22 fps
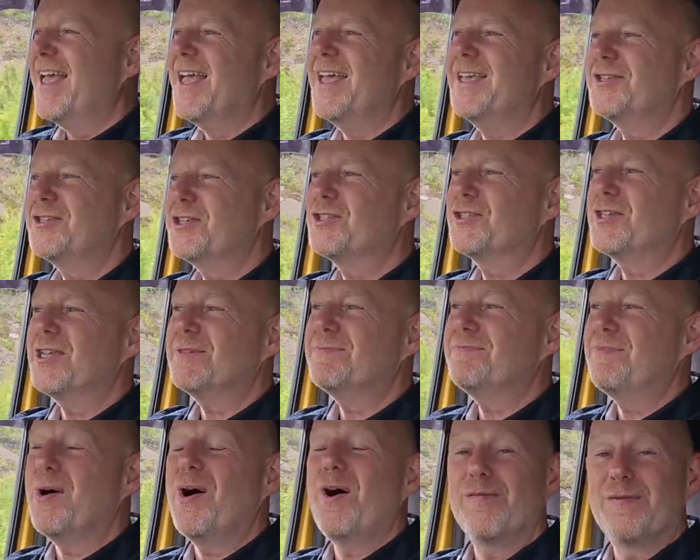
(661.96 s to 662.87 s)
It's
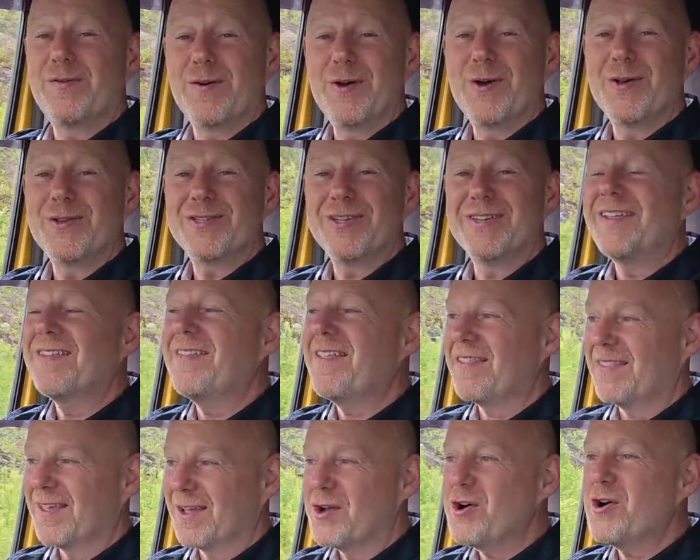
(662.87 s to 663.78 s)
bought frozen and
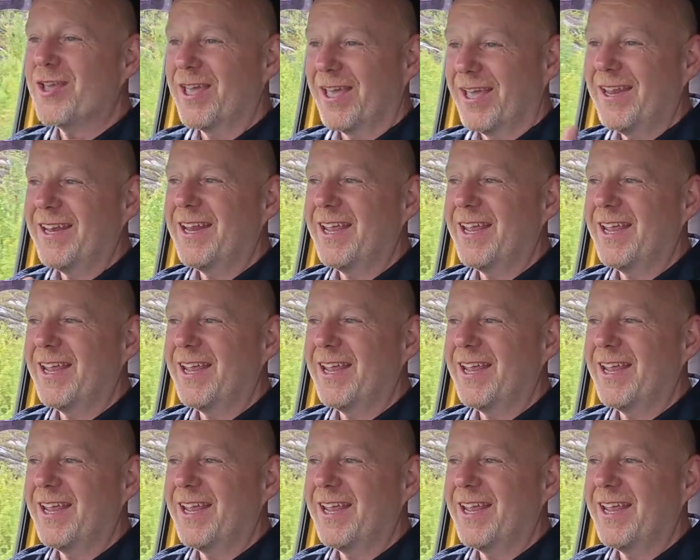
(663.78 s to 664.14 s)
then they cook it